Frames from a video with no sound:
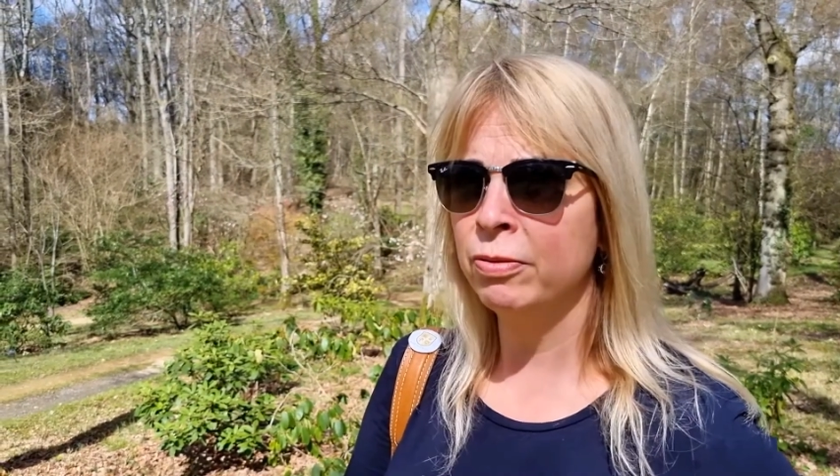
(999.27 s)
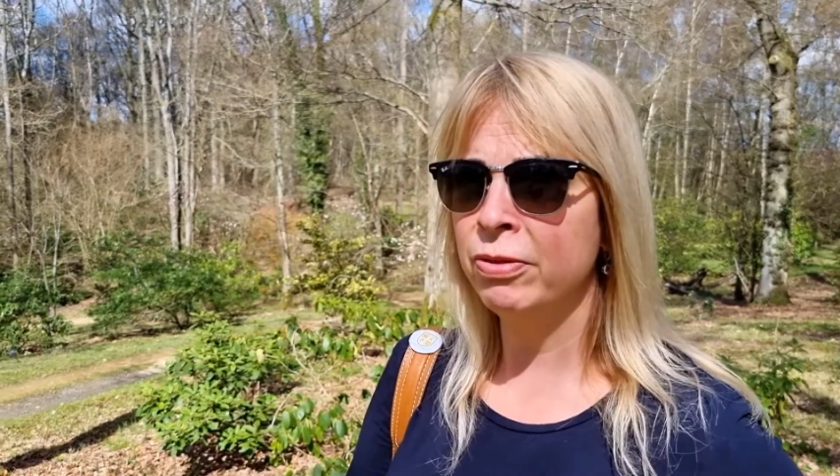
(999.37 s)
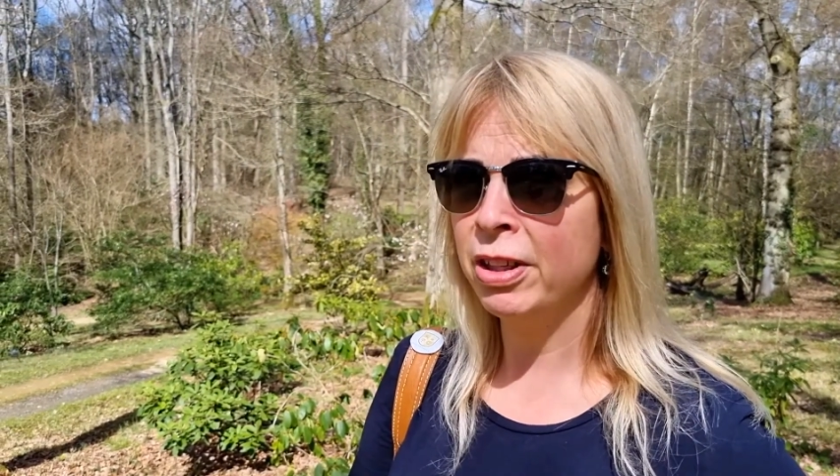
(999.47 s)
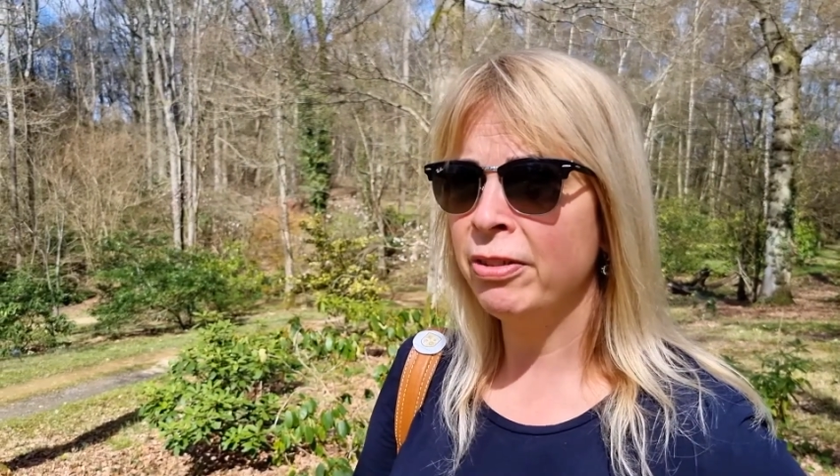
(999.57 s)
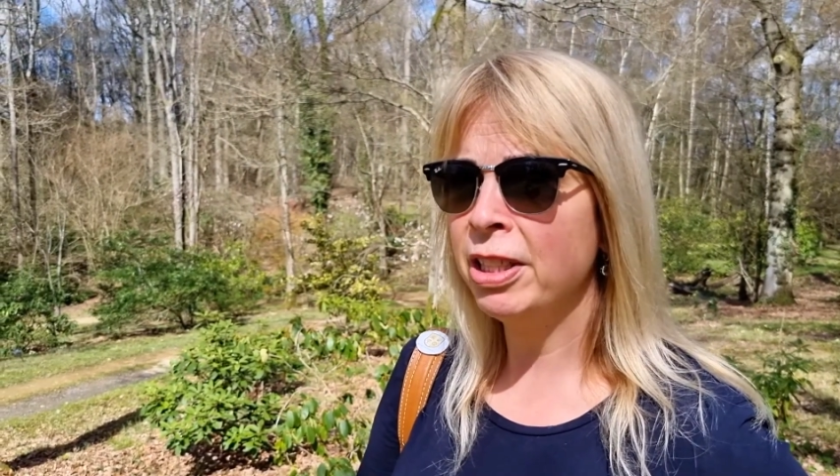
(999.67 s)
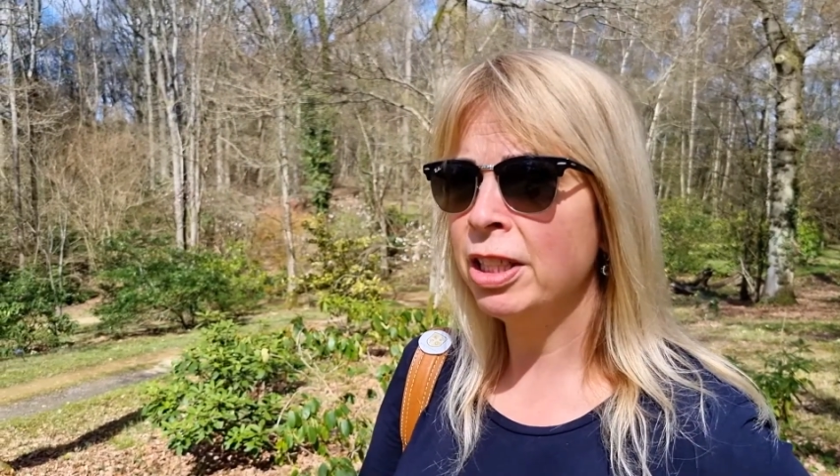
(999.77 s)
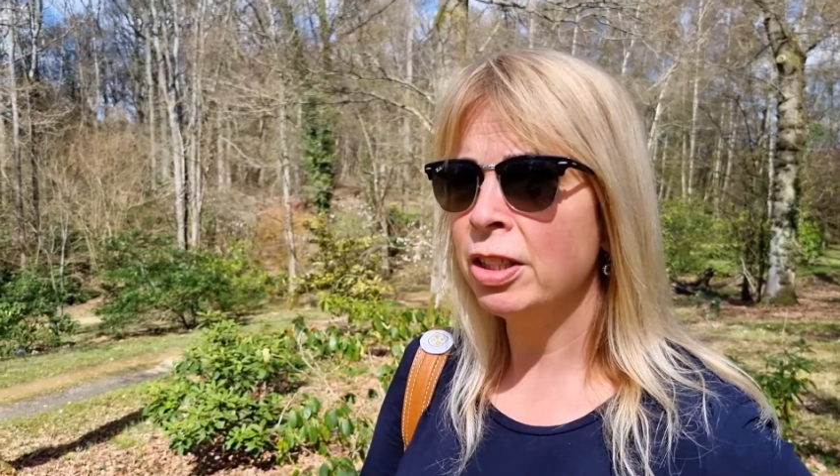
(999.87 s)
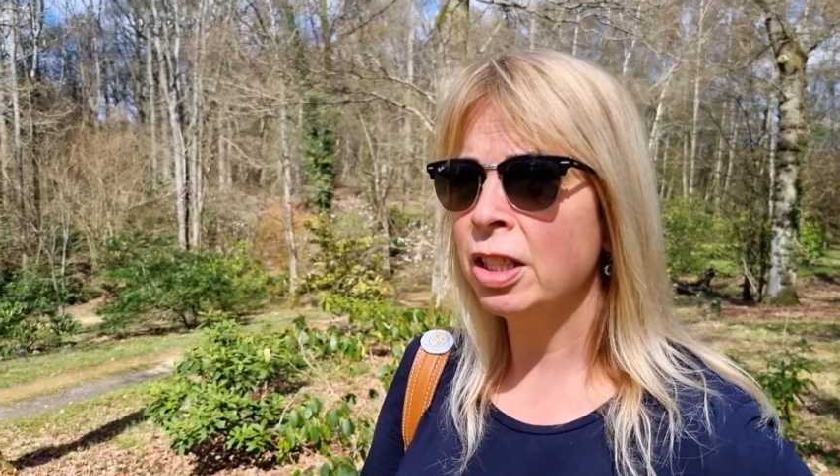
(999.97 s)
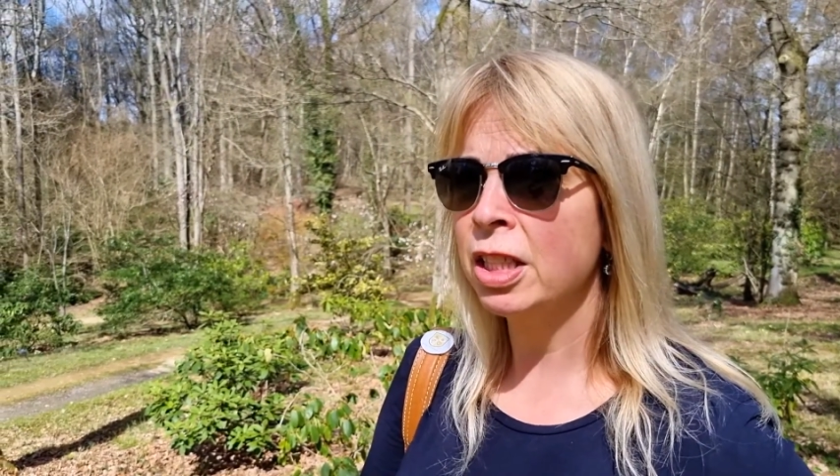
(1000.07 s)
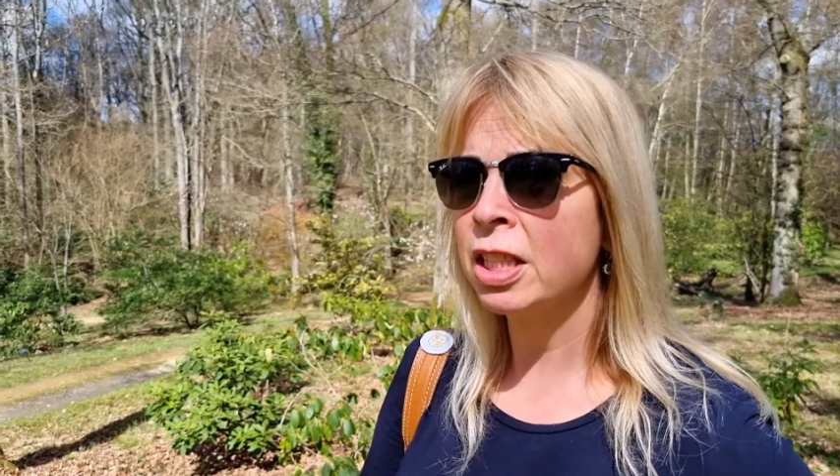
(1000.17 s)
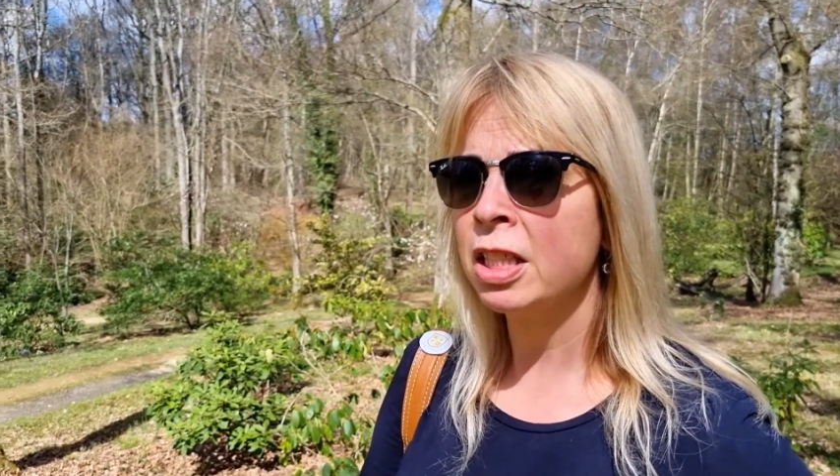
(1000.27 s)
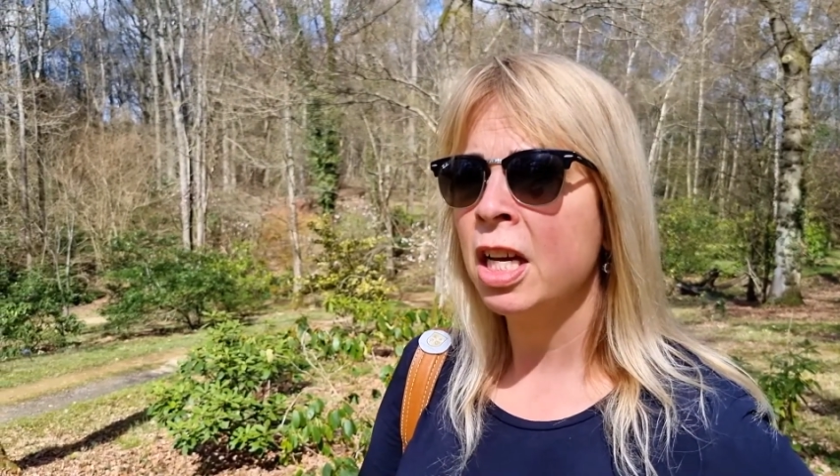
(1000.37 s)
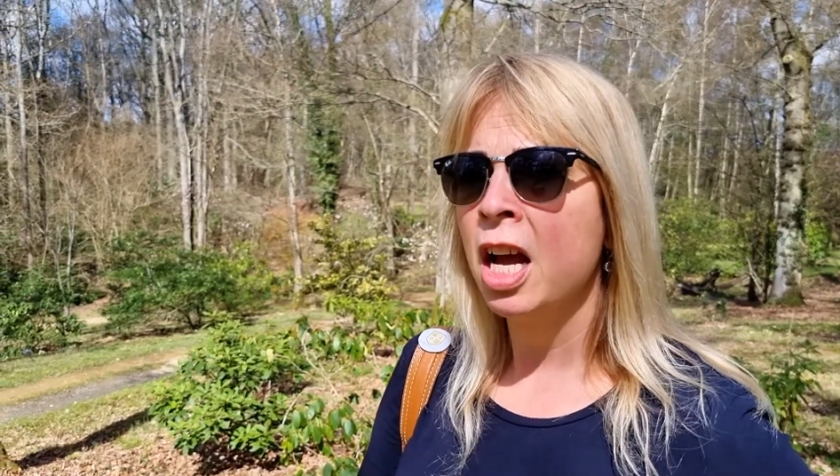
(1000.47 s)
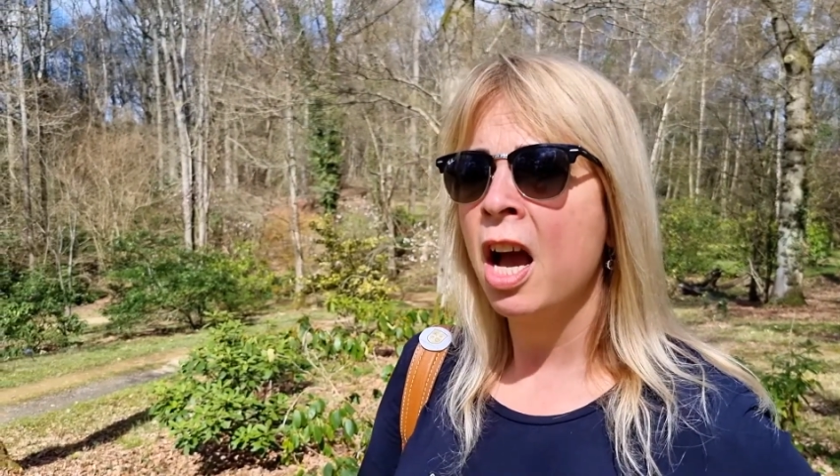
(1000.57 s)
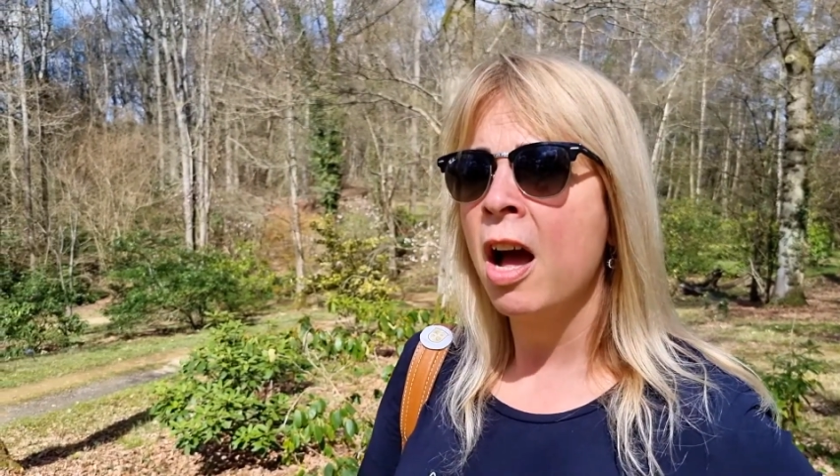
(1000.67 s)
very good.
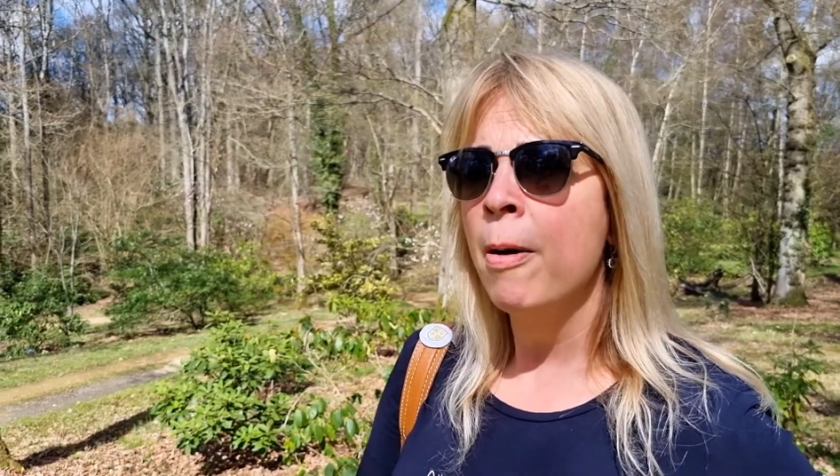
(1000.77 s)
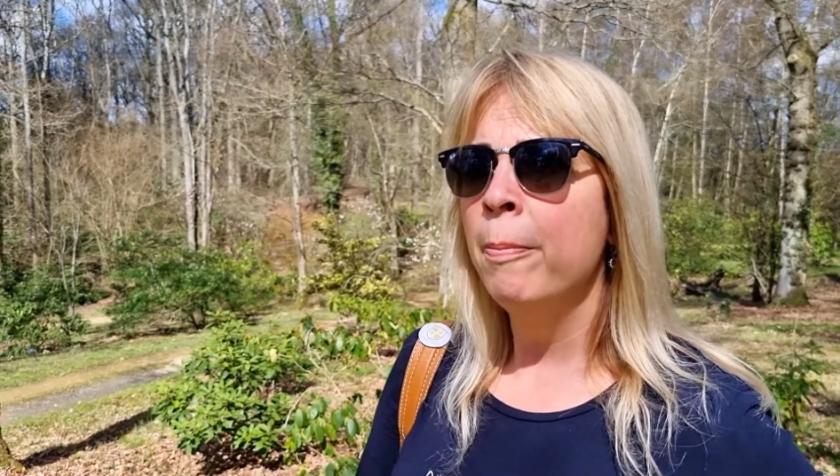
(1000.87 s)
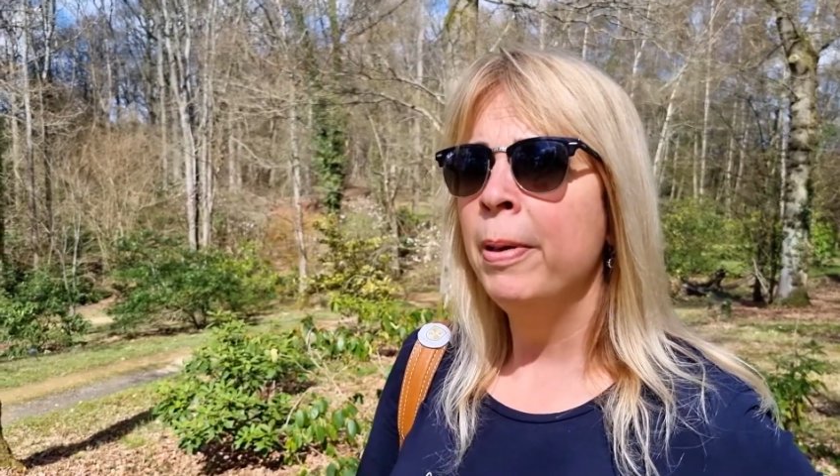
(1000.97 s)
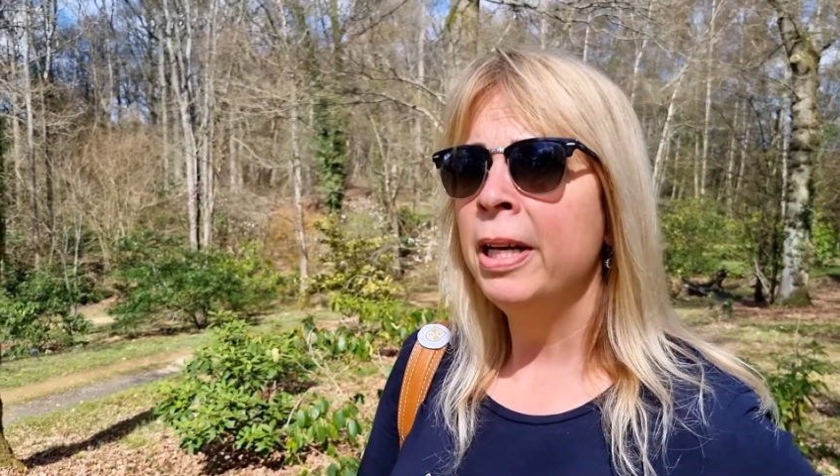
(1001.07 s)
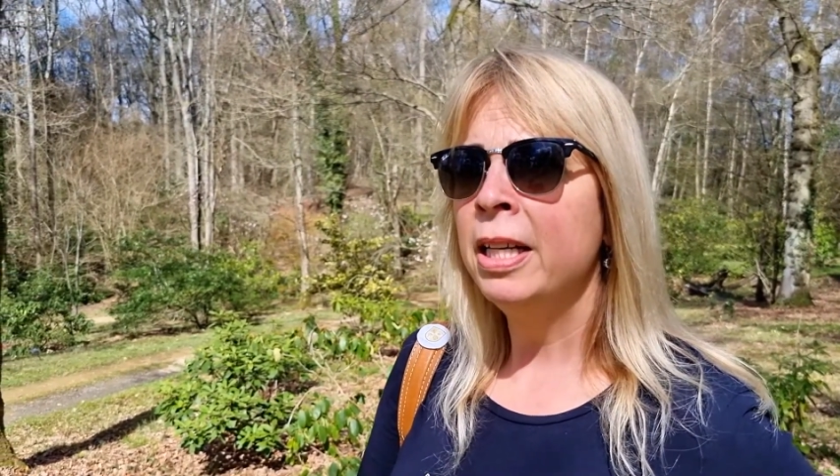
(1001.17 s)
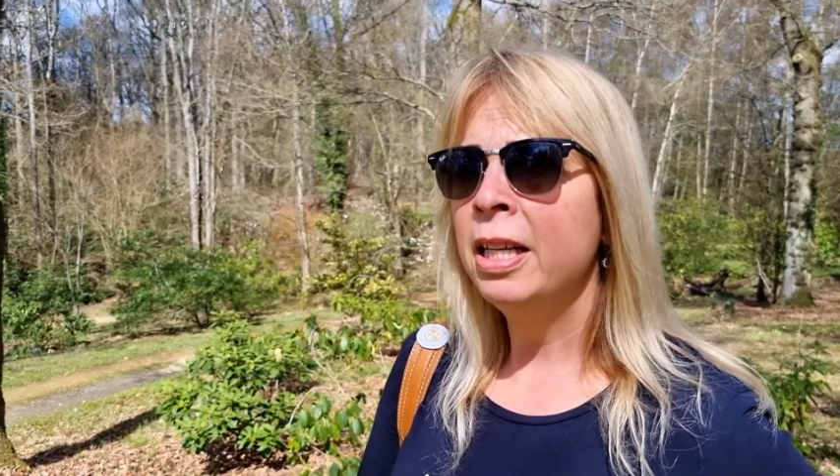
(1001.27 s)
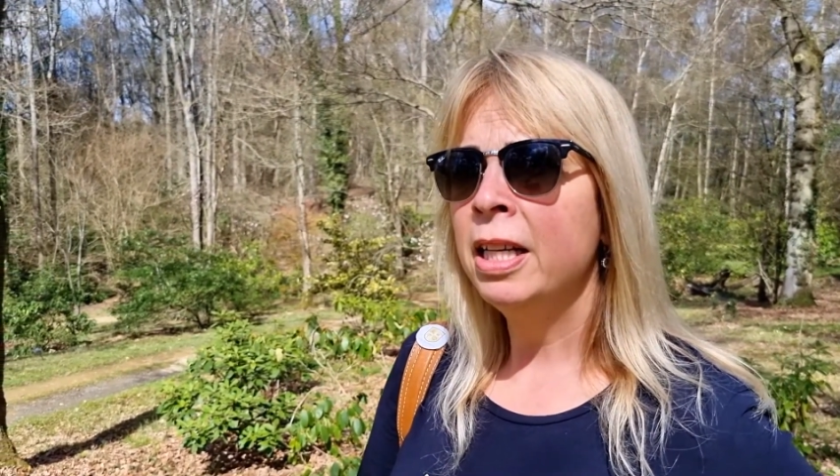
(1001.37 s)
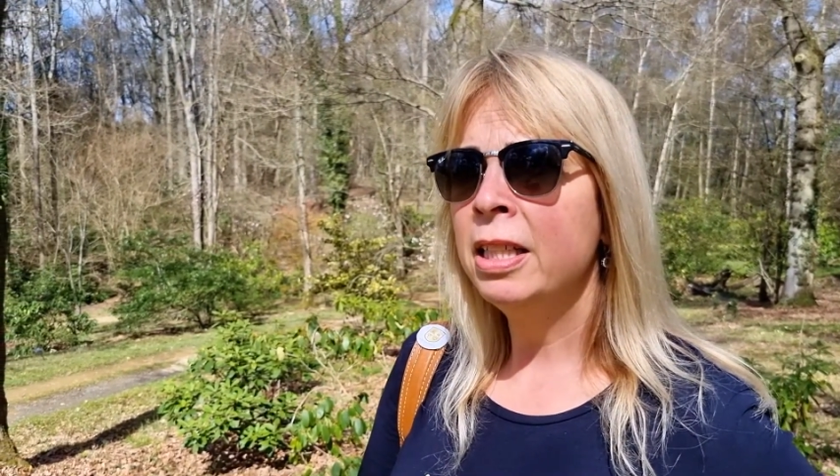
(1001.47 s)
But